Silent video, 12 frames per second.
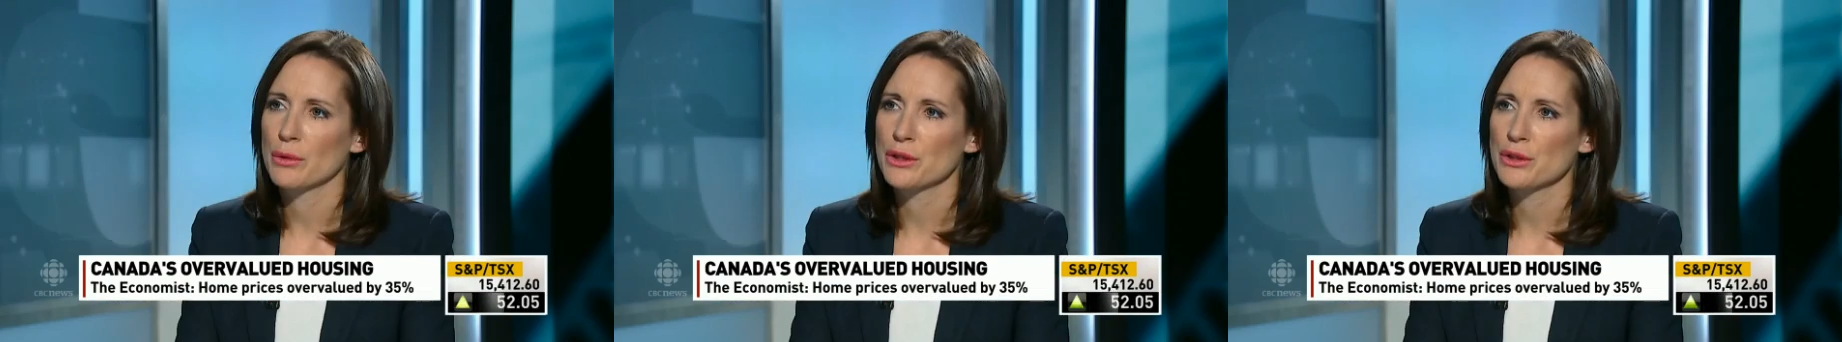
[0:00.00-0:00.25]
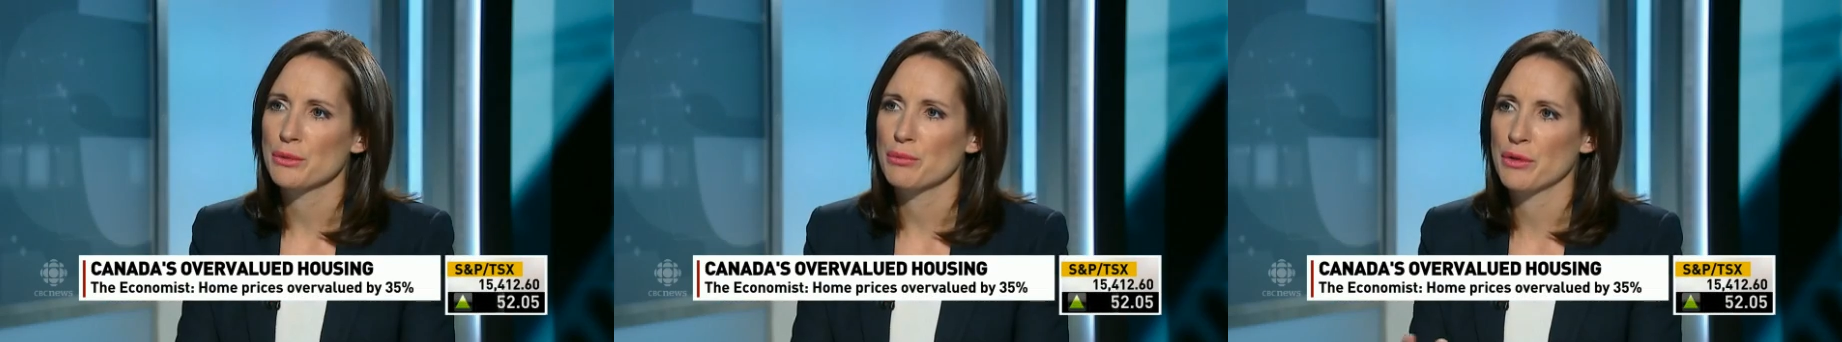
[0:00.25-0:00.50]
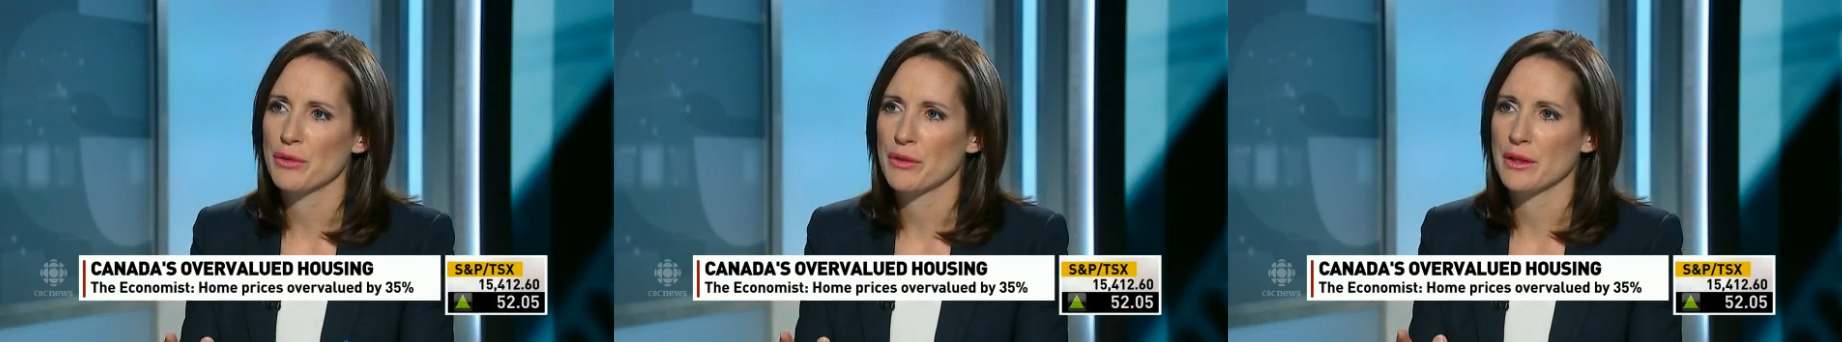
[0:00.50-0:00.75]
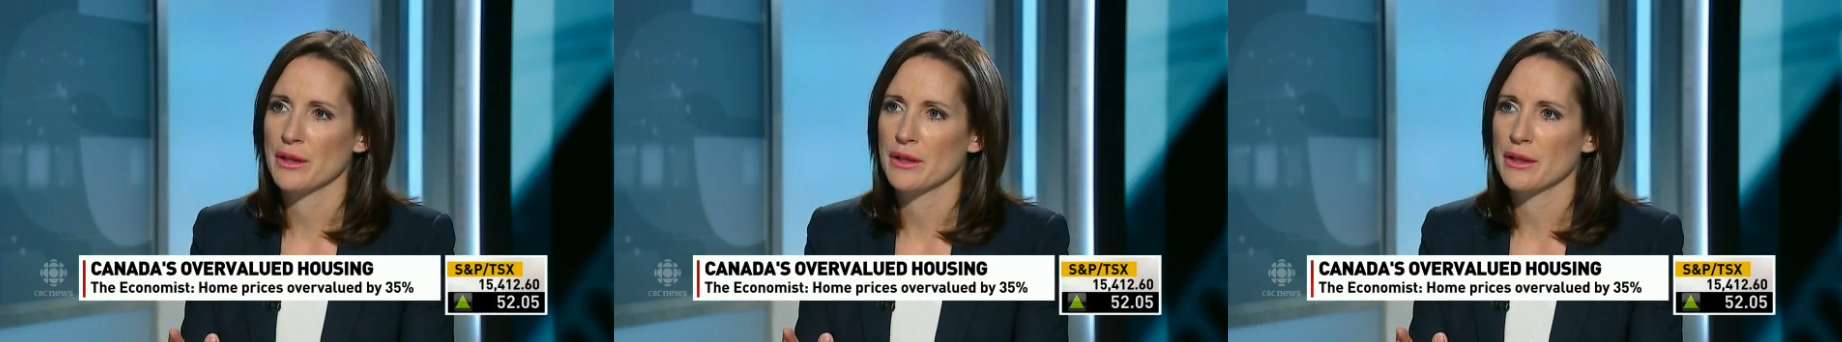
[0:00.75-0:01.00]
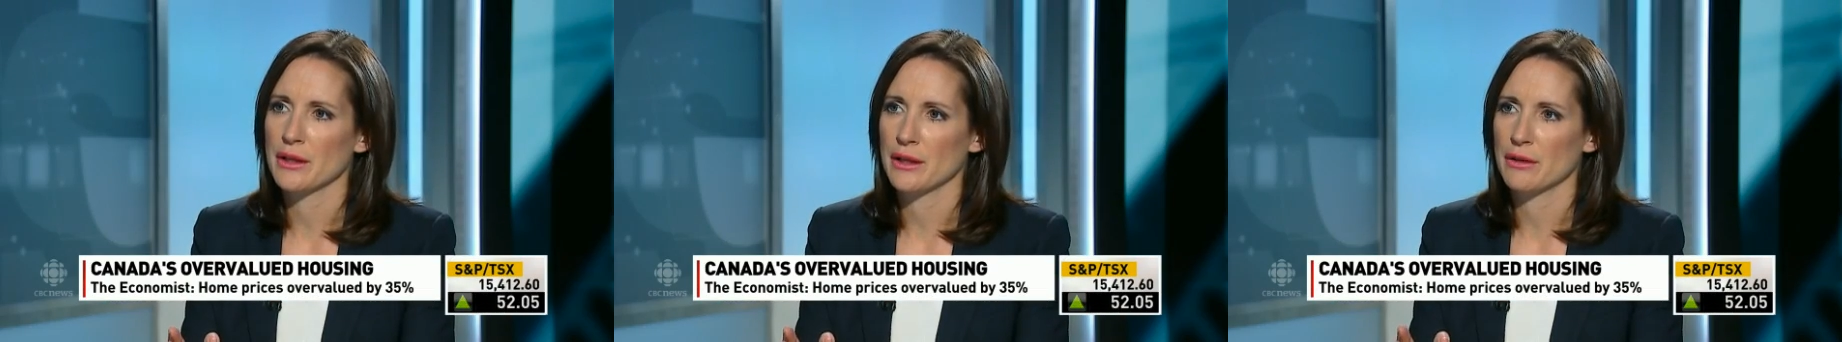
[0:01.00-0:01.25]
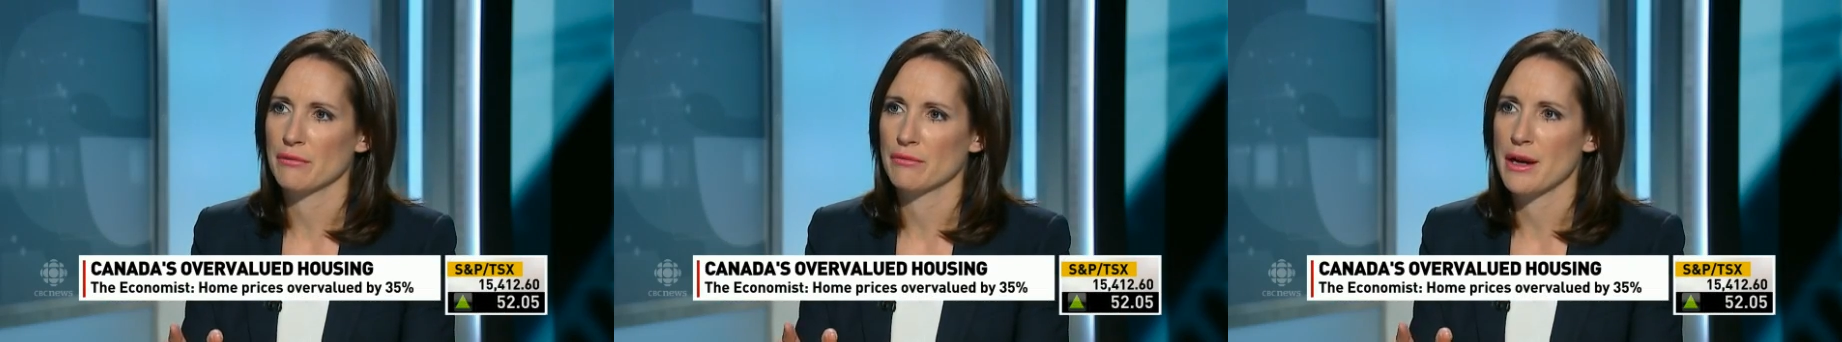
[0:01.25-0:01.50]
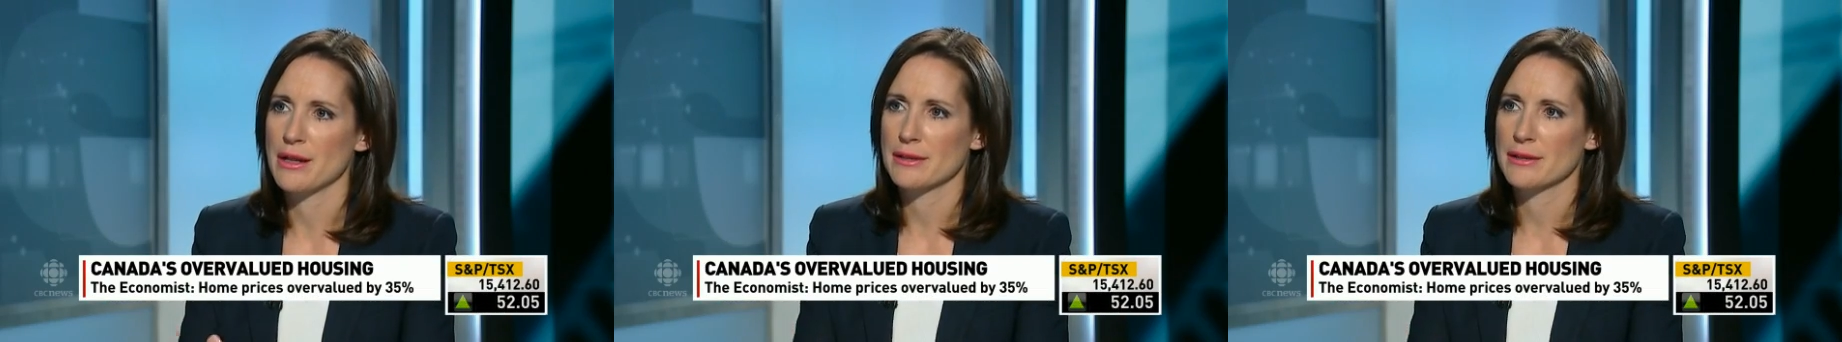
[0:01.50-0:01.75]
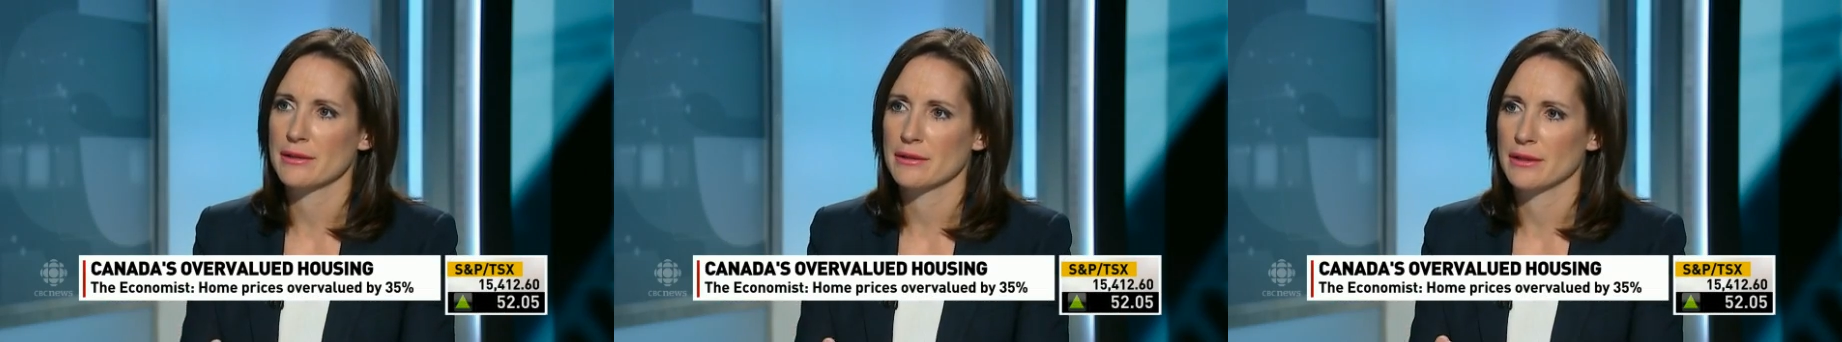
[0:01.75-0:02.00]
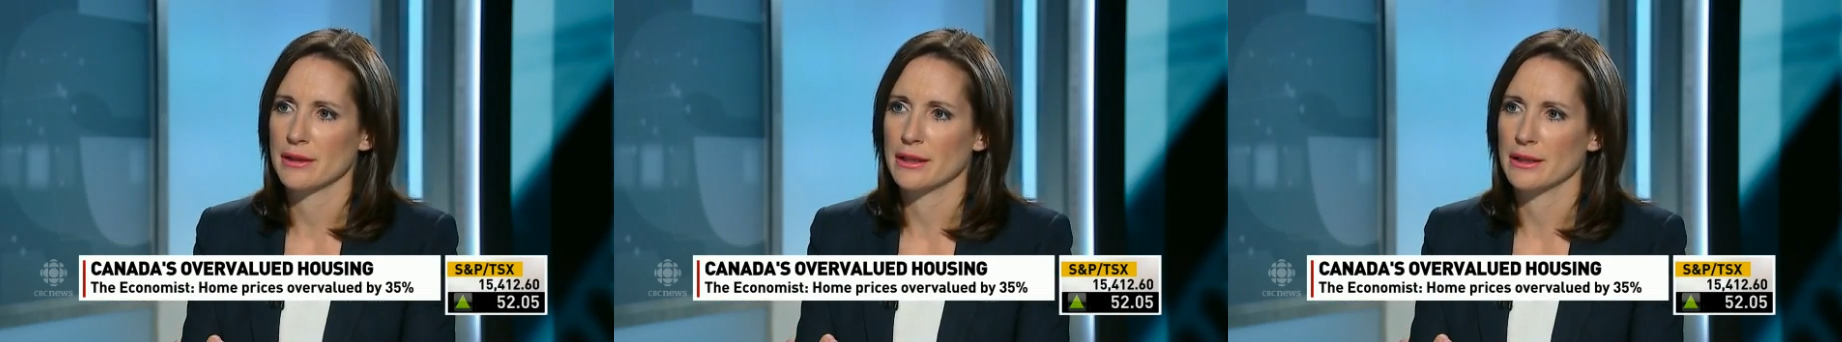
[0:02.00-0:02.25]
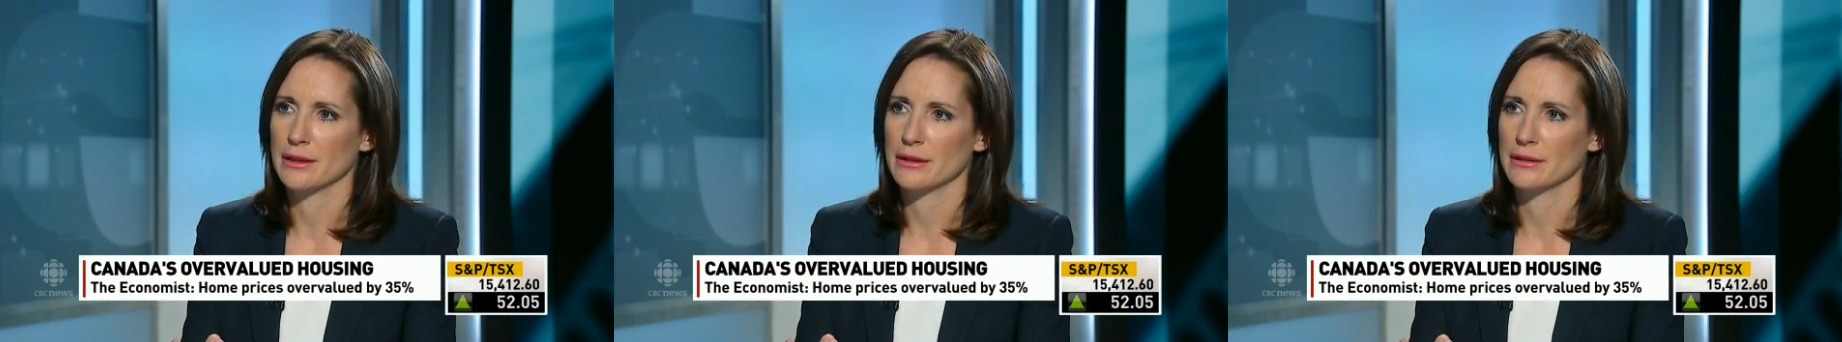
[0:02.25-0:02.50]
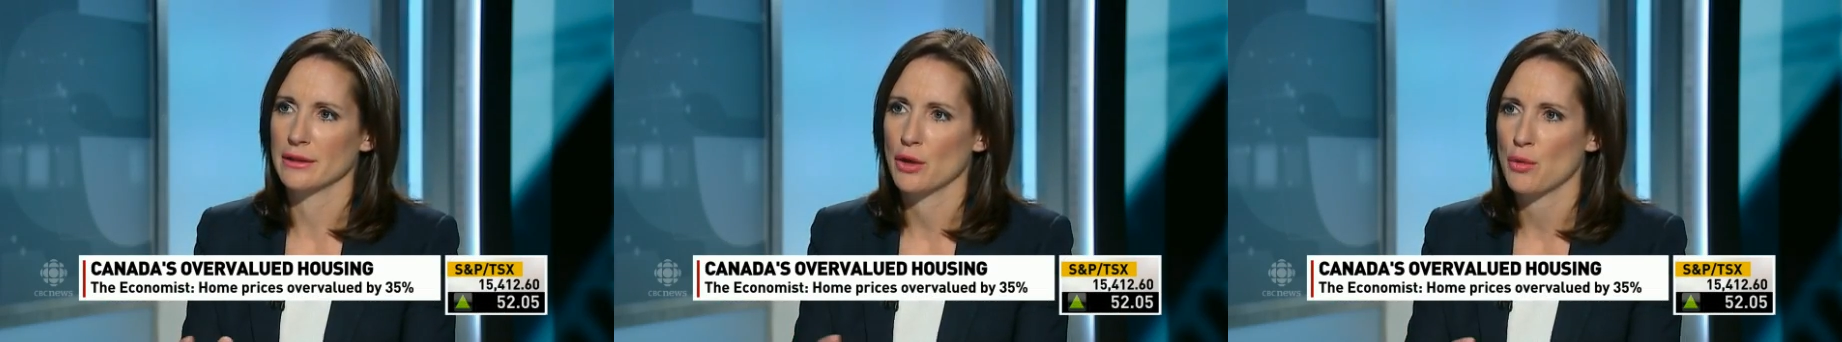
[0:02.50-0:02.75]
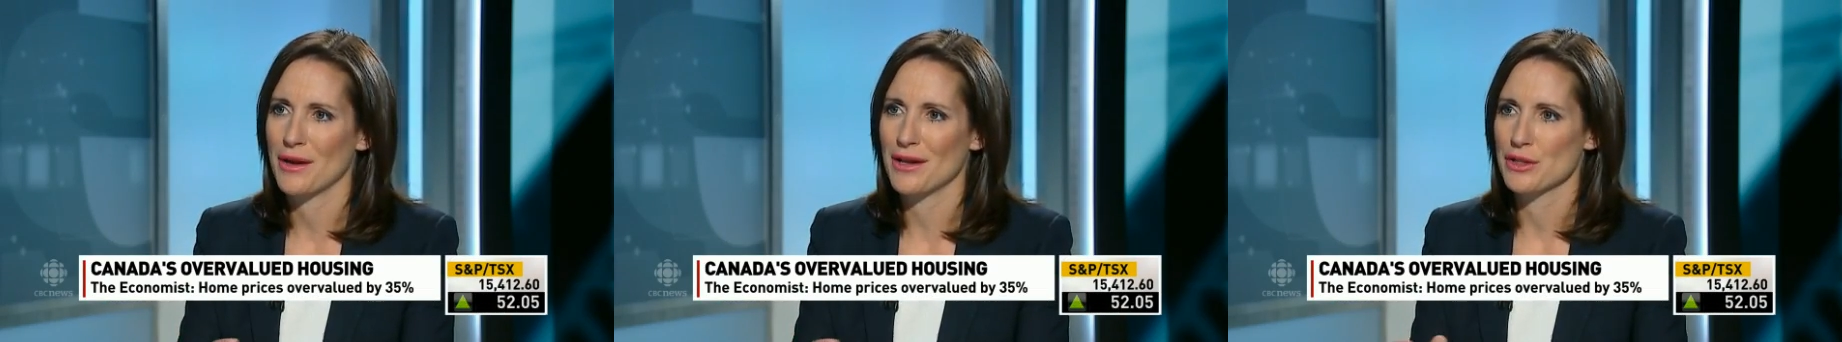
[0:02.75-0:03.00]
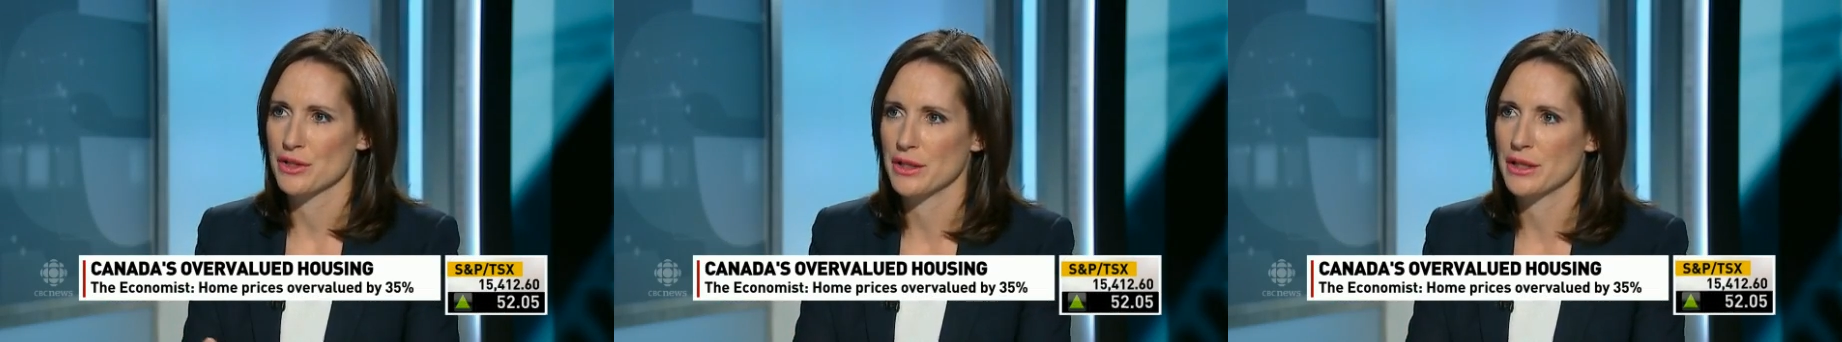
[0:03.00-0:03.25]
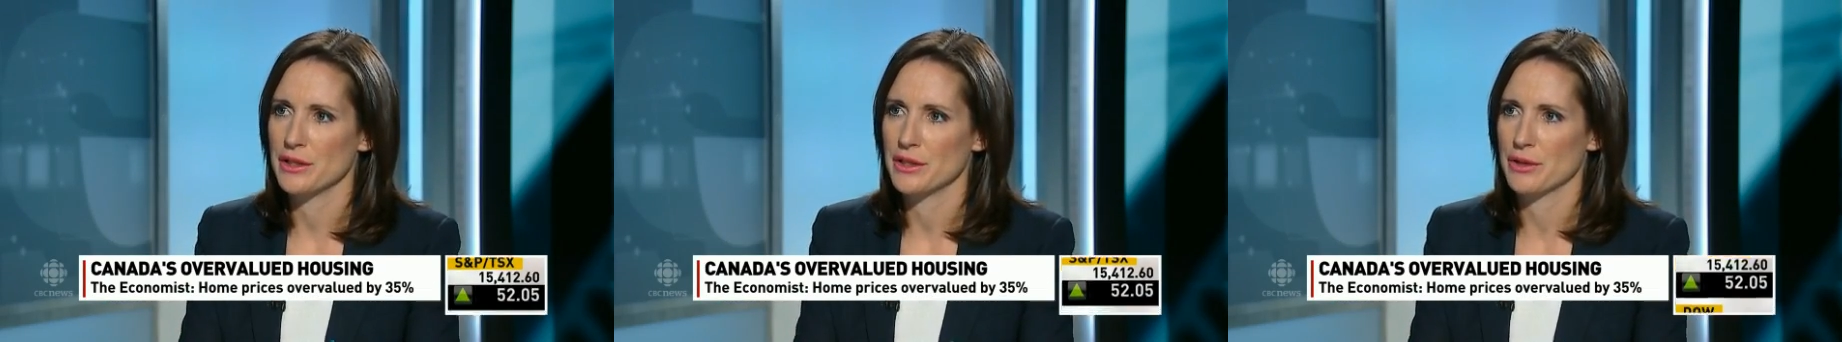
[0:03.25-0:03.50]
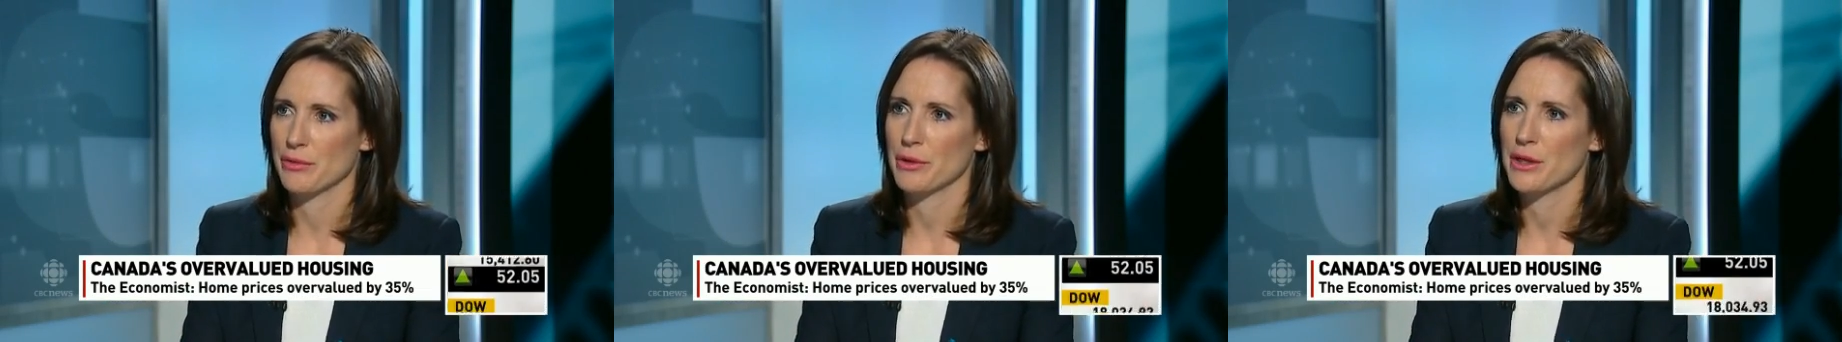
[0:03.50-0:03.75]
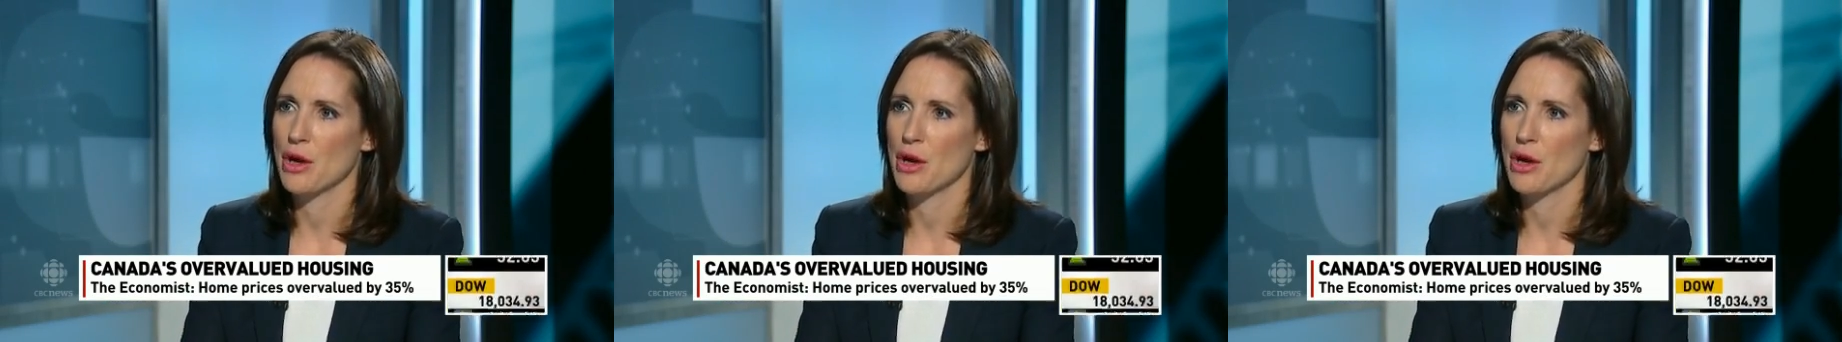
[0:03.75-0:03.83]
where do you put the kind of rent equation in here? We